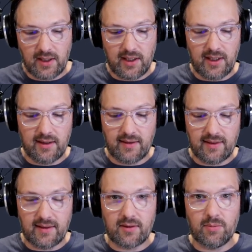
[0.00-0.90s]
And this
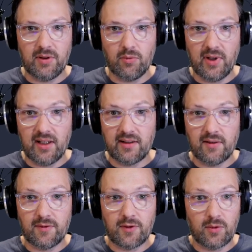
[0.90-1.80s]
has to be
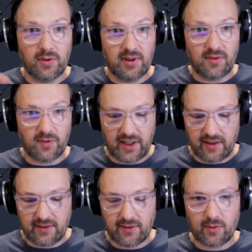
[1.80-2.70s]
relative to this
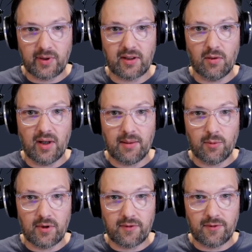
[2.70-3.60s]
file. So we go up
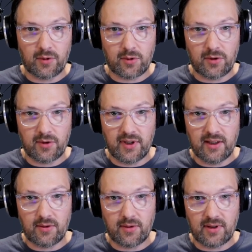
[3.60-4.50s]
one folder
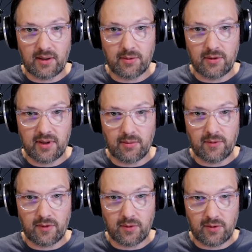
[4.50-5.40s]
into the ww
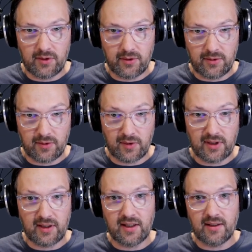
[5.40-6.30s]
folder,
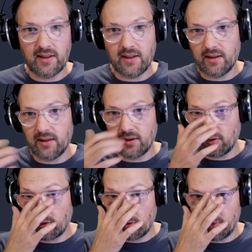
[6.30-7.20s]
and then it
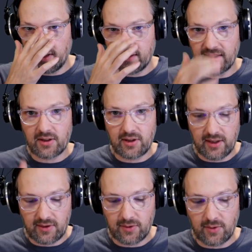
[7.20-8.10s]
auto completes actually
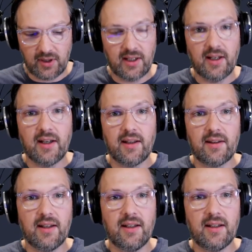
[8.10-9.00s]
to the
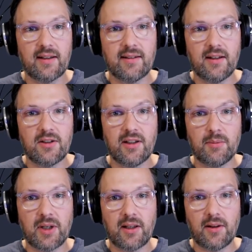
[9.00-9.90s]
index H T M
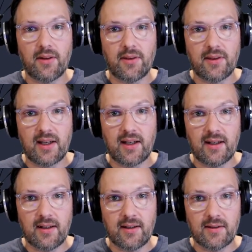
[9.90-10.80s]
L. That
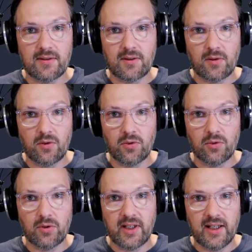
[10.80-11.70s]
is
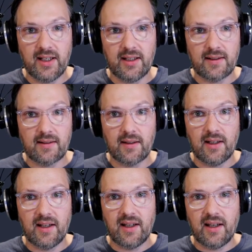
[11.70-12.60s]
great.
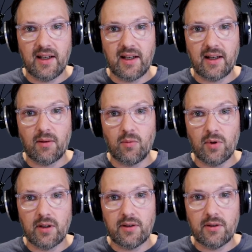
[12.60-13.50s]
And I
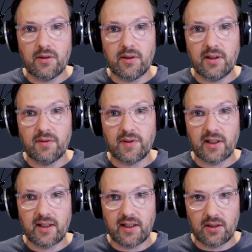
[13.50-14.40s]
wonder if I
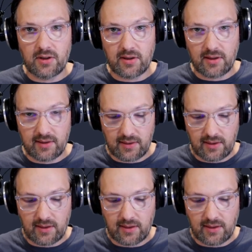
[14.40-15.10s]
can just